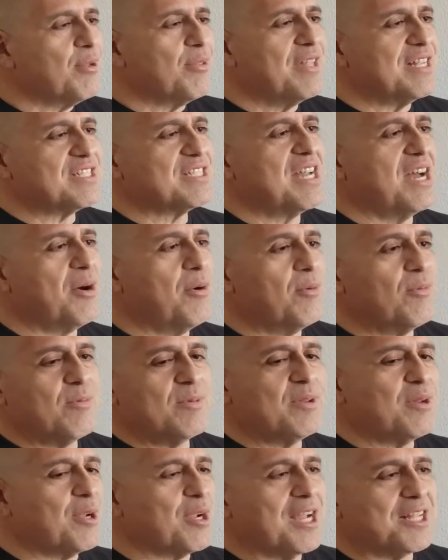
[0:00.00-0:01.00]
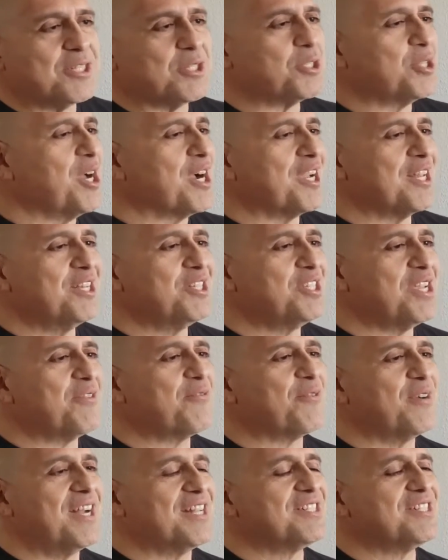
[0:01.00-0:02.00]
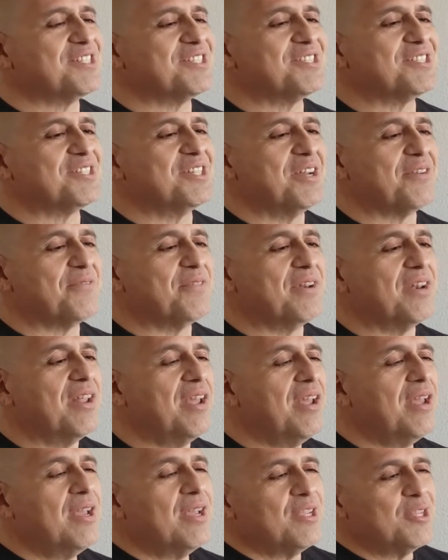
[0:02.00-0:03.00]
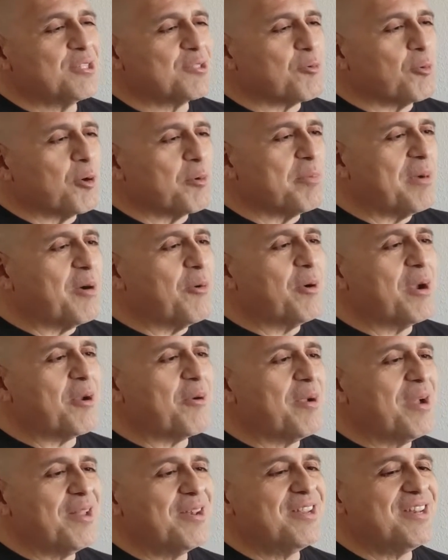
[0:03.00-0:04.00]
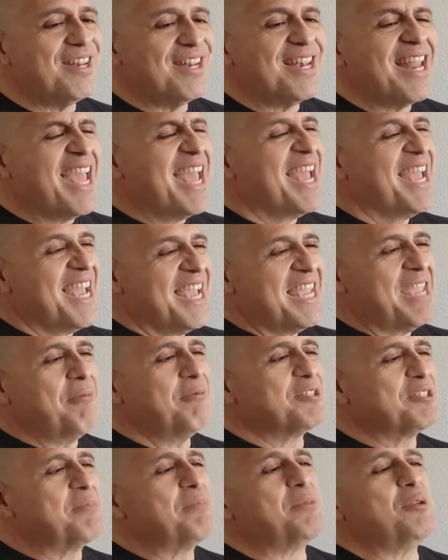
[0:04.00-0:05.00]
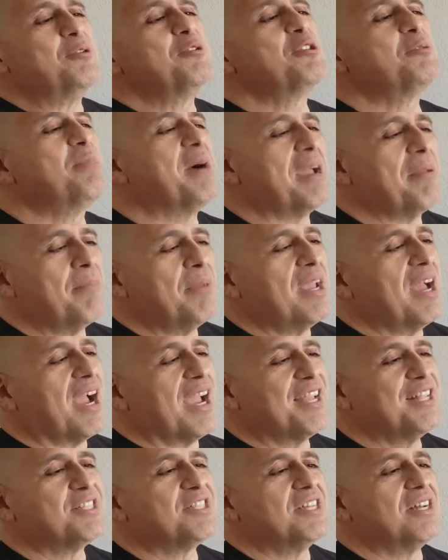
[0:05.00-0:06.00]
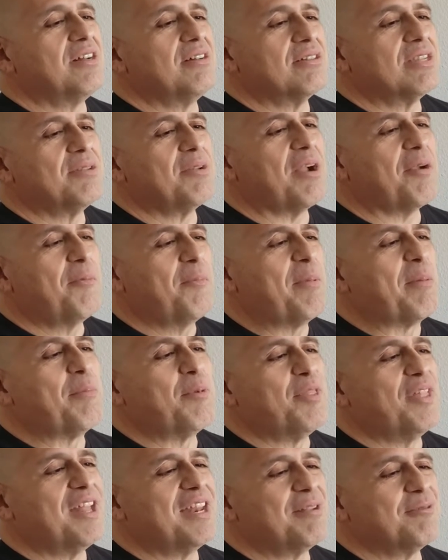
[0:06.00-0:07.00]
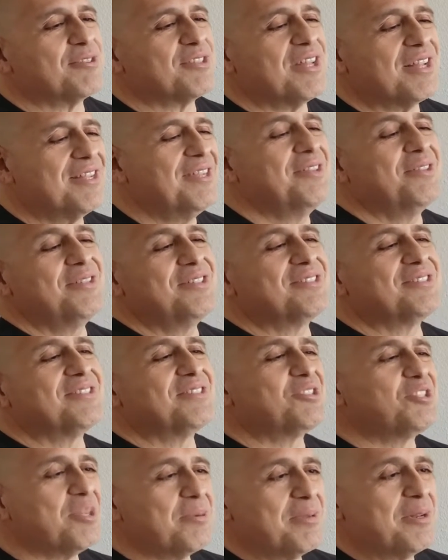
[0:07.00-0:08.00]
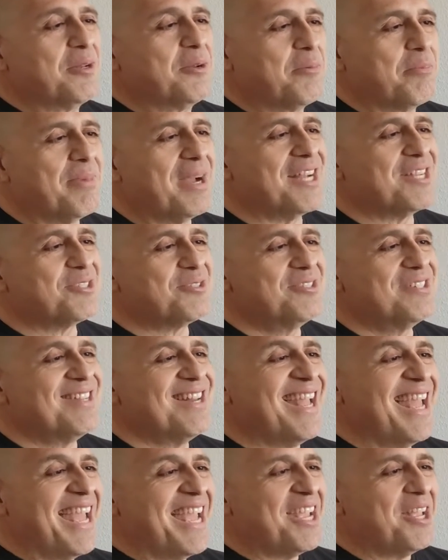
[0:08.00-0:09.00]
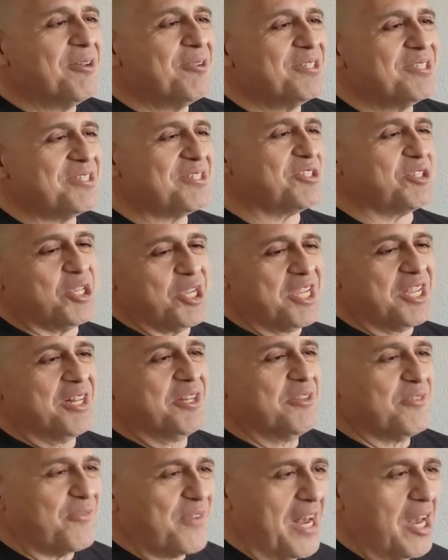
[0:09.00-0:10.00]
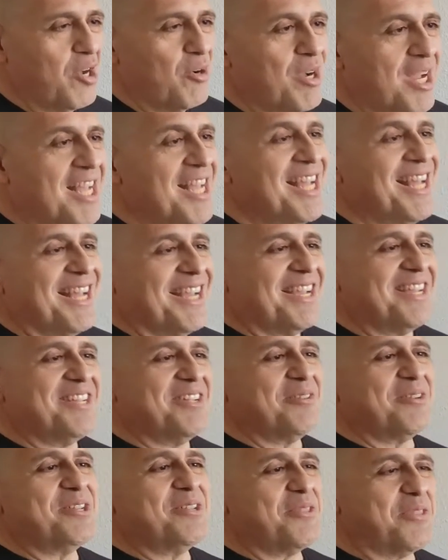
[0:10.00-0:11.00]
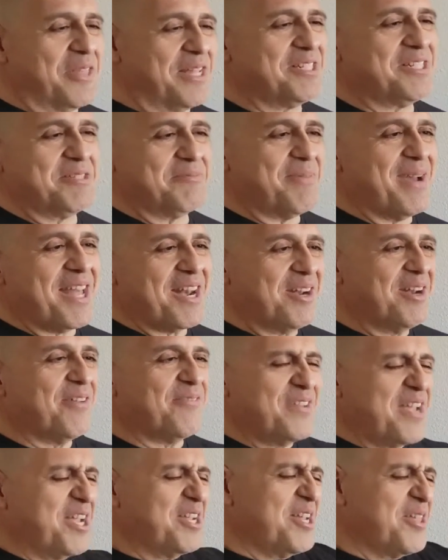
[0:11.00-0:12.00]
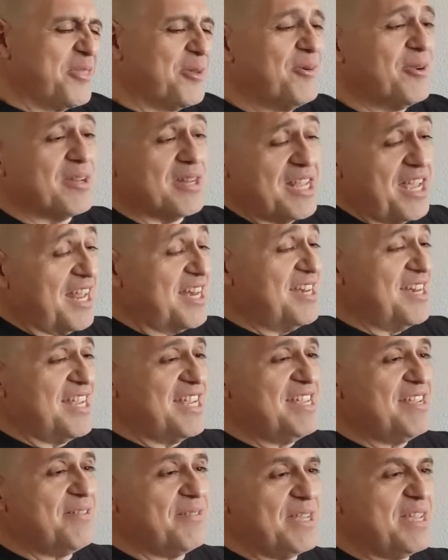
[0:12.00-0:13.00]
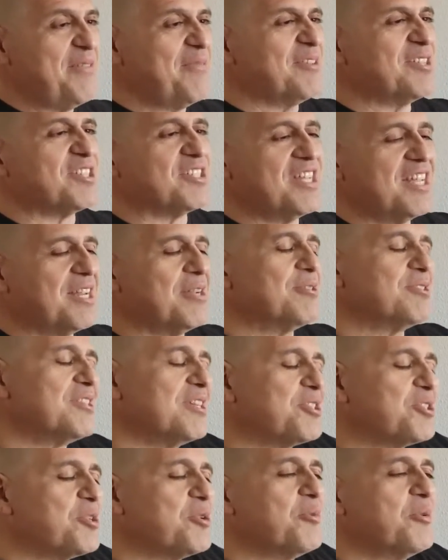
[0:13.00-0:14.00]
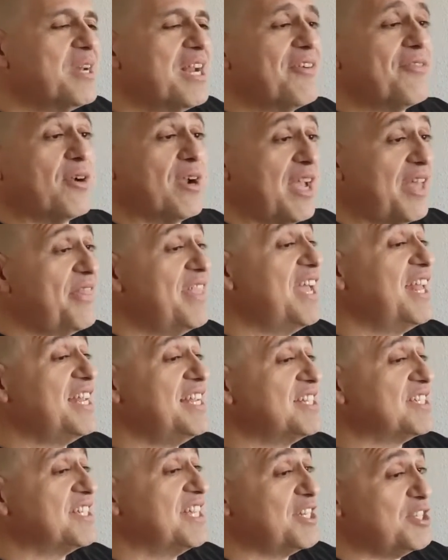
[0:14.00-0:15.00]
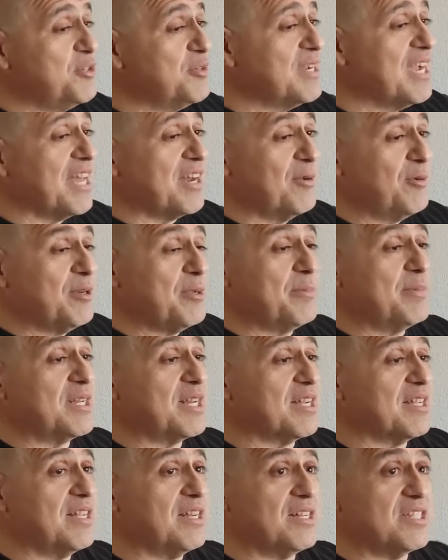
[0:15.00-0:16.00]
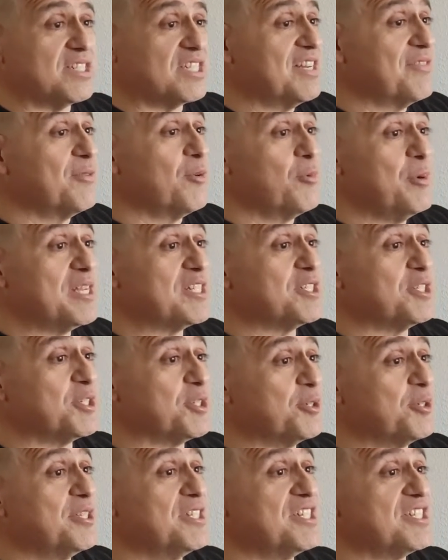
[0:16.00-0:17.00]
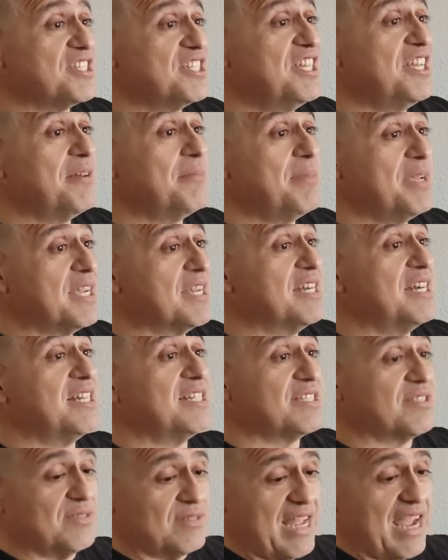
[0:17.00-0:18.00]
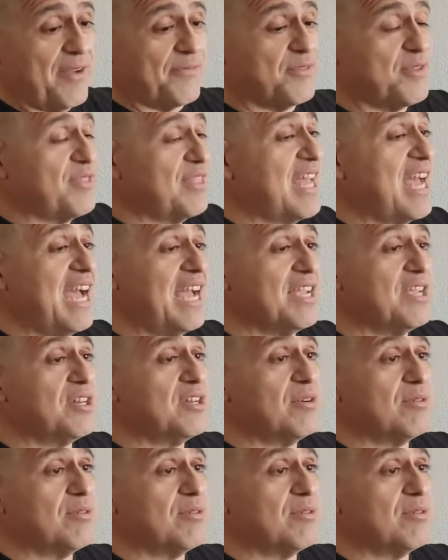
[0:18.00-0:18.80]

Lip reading: that's how I got to talking to Jay Francis and stuff, and just worked my way around it. And he was amused by me. I could tell. I remember that he was like, "Hey, this chubby little bastard. He's a cheeky little fellow. He thinks he's bad enough. Yeah, throw it." And he even said, he goes, "Yeah, sure, whatever." And then he said, "You got only but several weeks to turn this in, because after that,